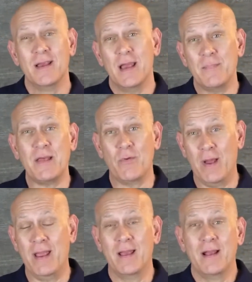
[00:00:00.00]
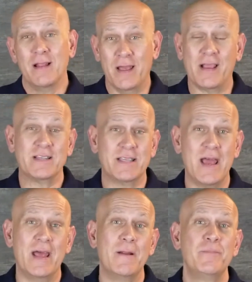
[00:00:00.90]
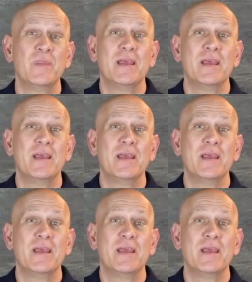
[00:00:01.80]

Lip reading: And by the way, like I said,